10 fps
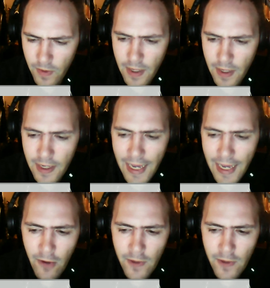
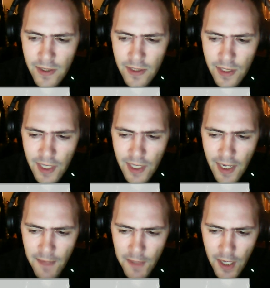Now is the
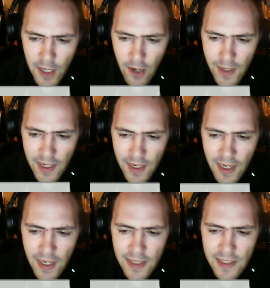time to go and
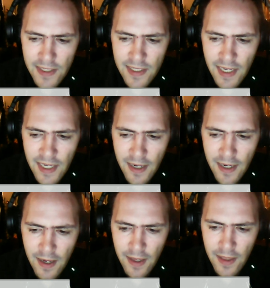
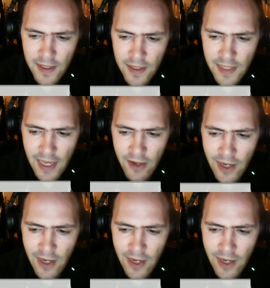seek this out.